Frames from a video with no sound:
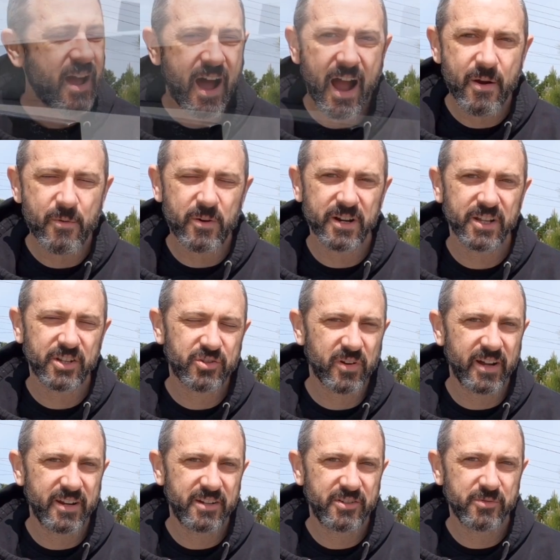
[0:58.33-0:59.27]
I want to
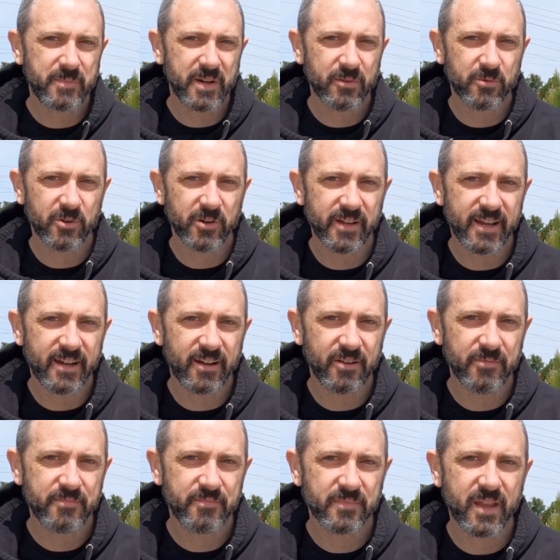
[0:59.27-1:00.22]
try to do my
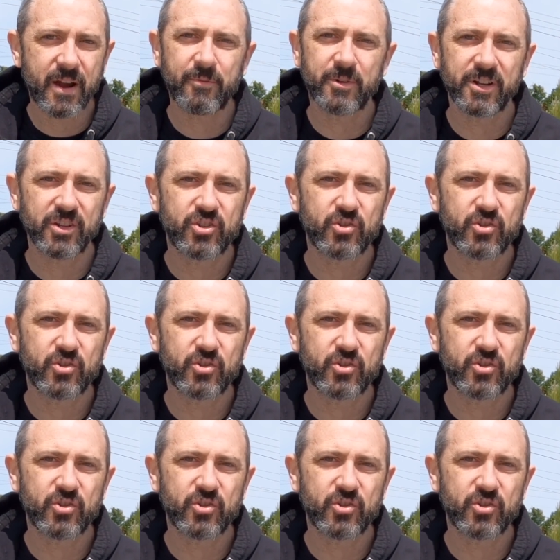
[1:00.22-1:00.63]
Royale. I want to